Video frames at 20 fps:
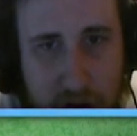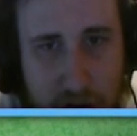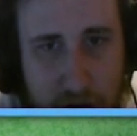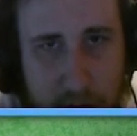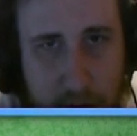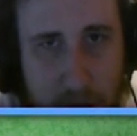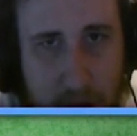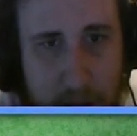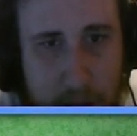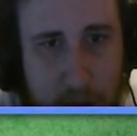so
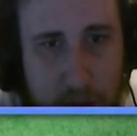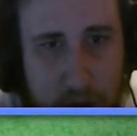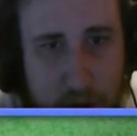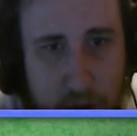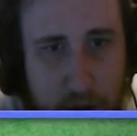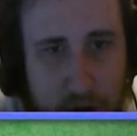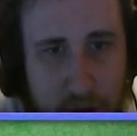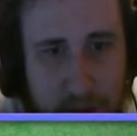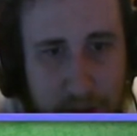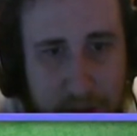you want to move
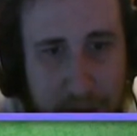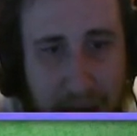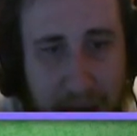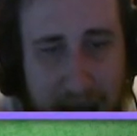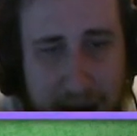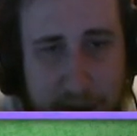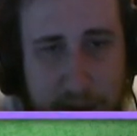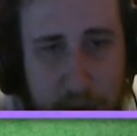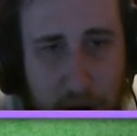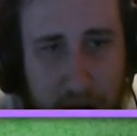the rook
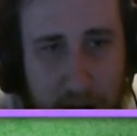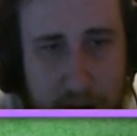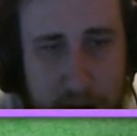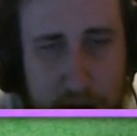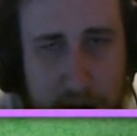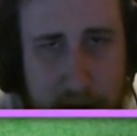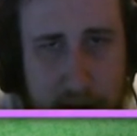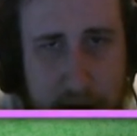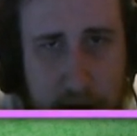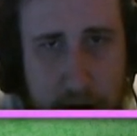back,
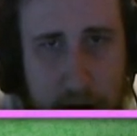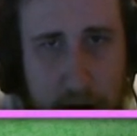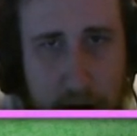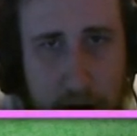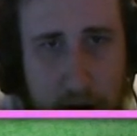probably.